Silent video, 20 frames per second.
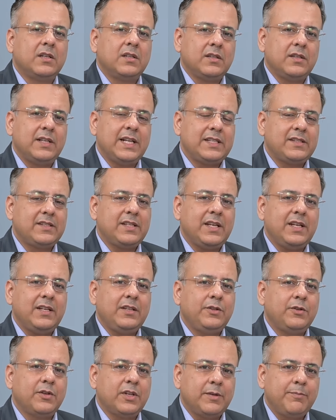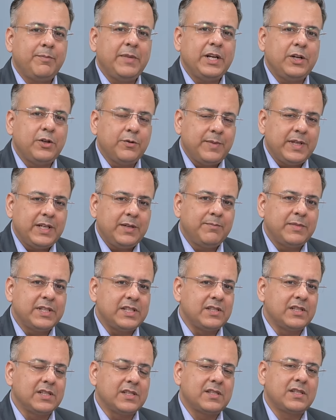let's say you're a B2B
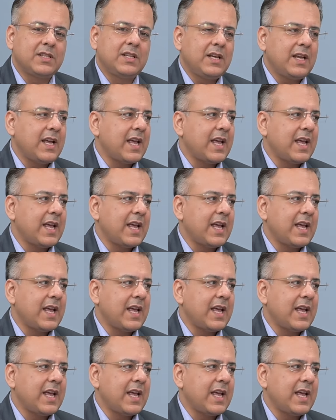business,